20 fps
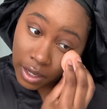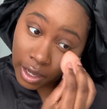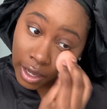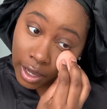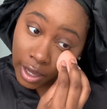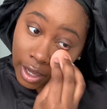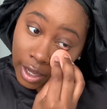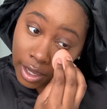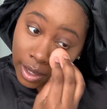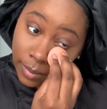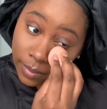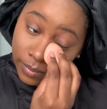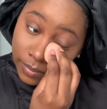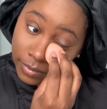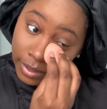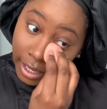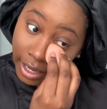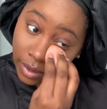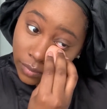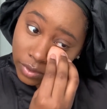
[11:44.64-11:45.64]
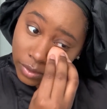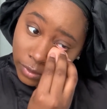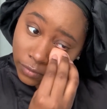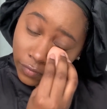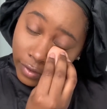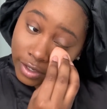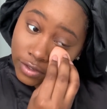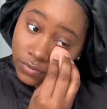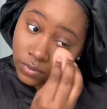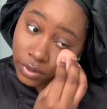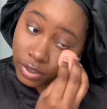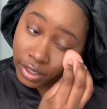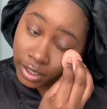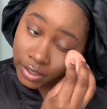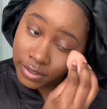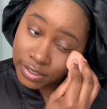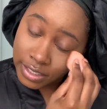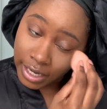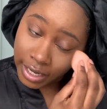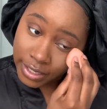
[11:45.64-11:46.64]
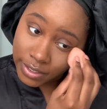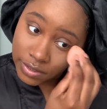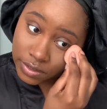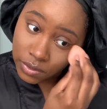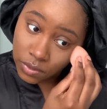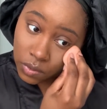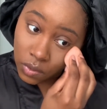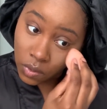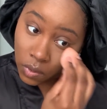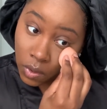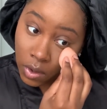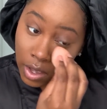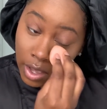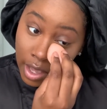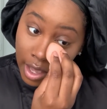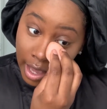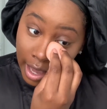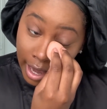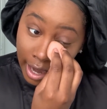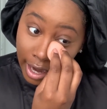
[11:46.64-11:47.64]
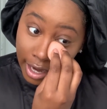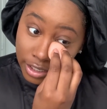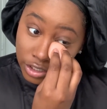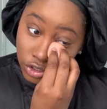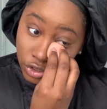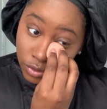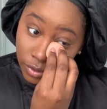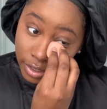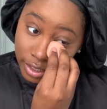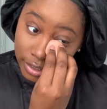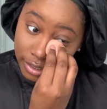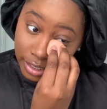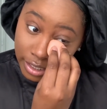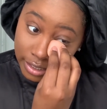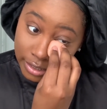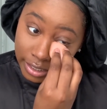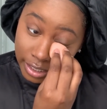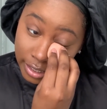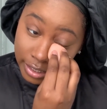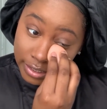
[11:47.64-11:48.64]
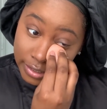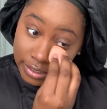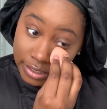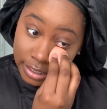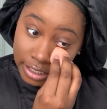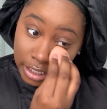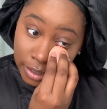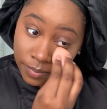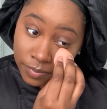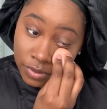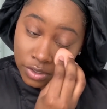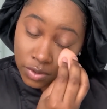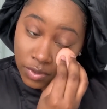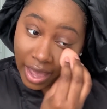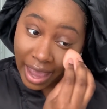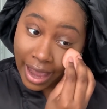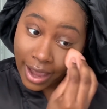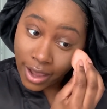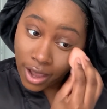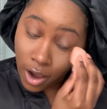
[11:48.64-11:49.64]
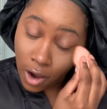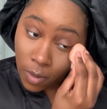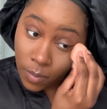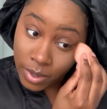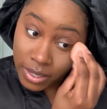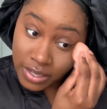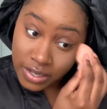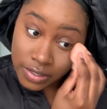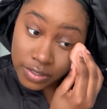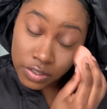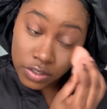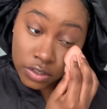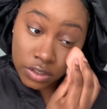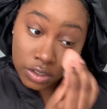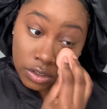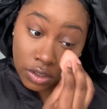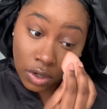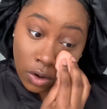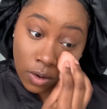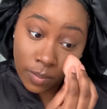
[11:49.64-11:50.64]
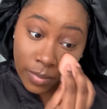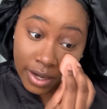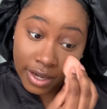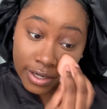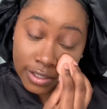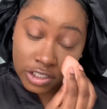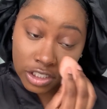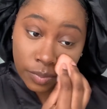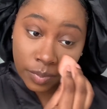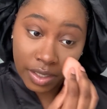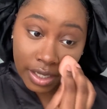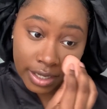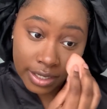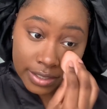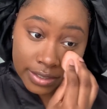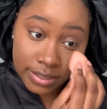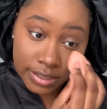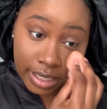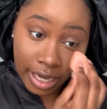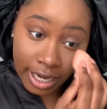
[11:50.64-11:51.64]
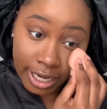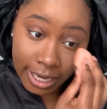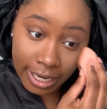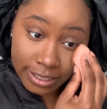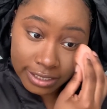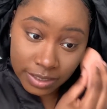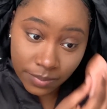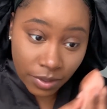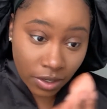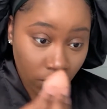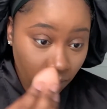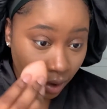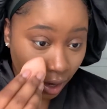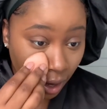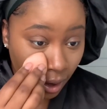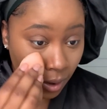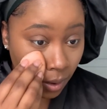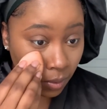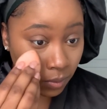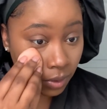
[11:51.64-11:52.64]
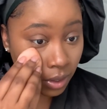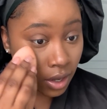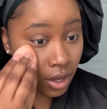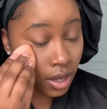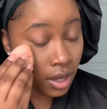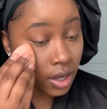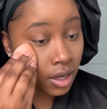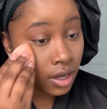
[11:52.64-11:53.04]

yeah, we were fast forwarding into high school. I joined a dance team, so that helped me so much because I got to be around